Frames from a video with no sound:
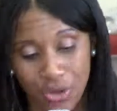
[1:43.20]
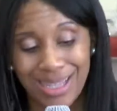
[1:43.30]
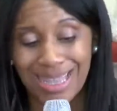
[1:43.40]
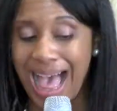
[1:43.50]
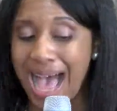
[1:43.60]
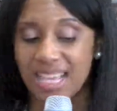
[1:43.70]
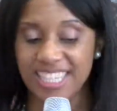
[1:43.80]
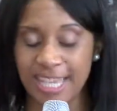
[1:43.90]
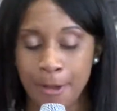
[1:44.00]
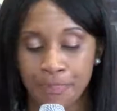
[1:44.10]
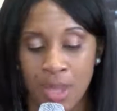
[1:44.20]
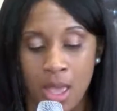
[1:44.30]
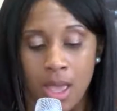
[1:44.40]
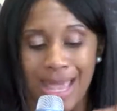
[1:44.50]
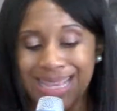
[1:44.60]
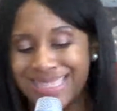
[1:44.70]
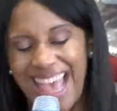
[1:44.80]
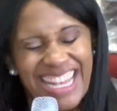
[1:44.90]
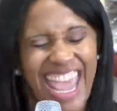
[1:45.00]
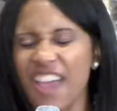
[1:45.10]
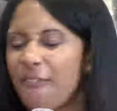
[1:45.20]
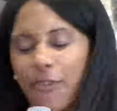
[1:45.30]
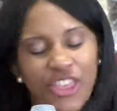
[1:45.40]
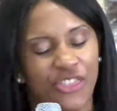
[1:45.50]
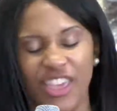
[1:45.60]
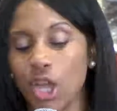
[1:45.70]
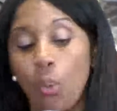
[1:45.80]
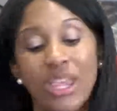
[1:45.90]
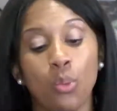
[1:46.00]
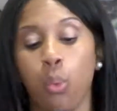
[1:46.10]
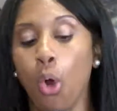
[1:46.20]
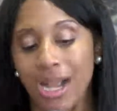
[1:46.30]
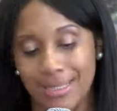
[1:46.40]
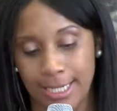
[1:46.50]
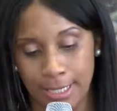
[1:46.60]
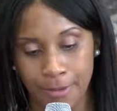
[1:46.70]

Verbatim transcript: realize is that everything we want